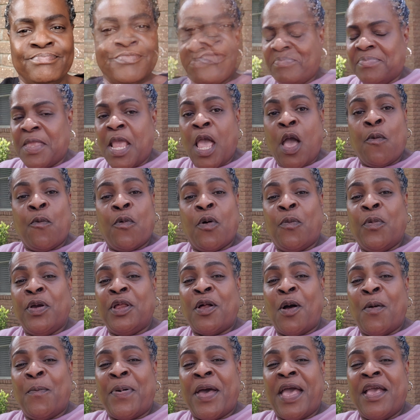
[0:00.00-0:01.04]
She could. Well, we
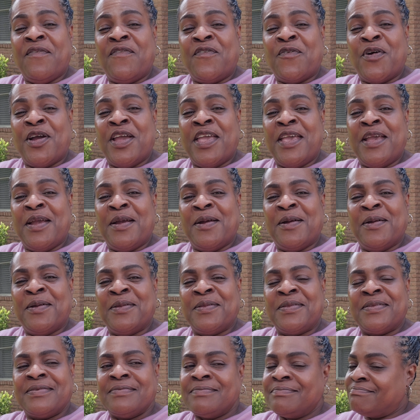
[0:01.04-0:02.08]
don't pay for it here.
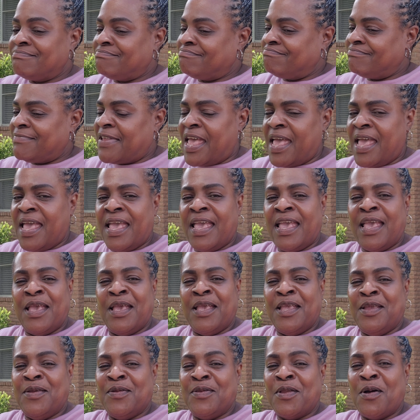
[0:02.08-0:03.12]
Hey,
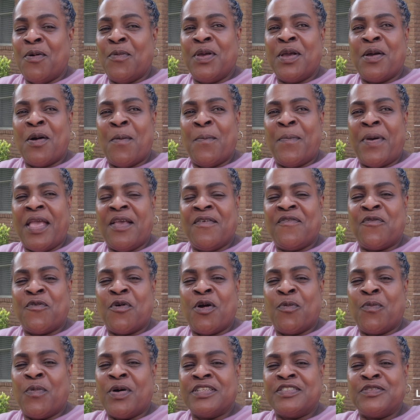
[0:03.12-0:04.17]
you know we're going to pay for
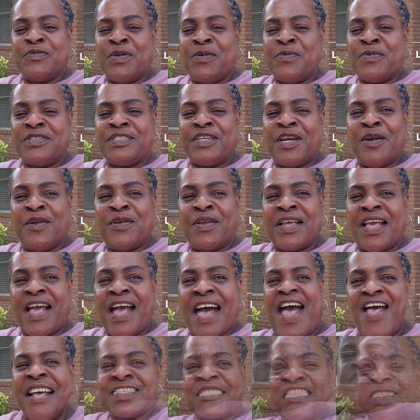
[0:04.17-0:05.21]
it once we return to
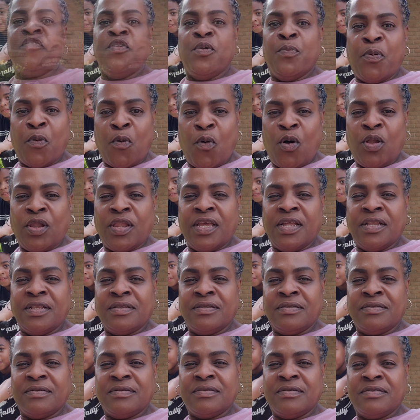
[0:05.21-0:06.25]
God. If you boil it,
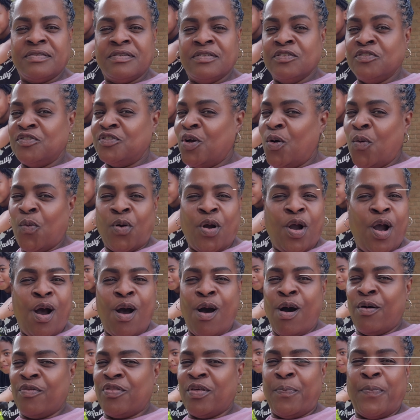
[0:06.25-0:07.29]
don't
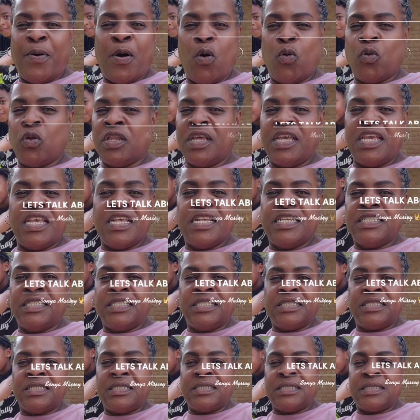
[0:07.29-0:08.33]
call the
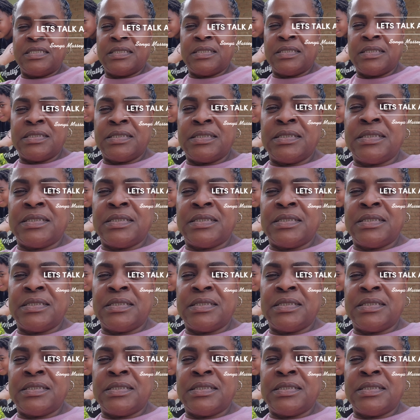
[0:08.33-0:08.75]
police.